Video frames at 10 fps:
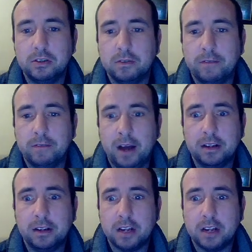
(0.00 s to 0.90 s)

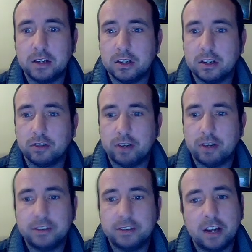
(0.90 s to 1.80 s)
validate
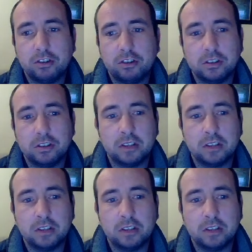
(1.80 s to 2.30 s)
transactions: